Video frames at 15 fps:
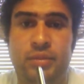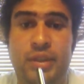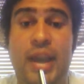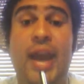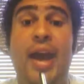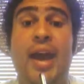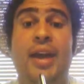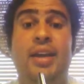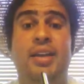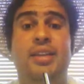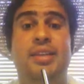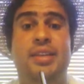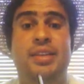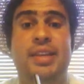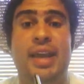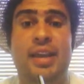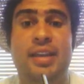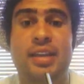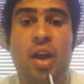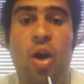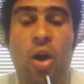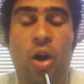Yeah.
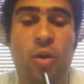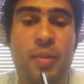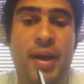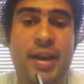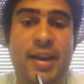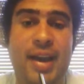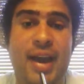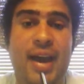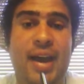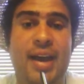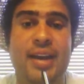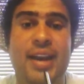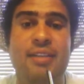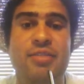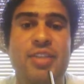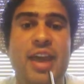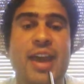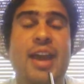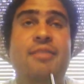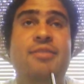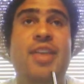Oh my God! If they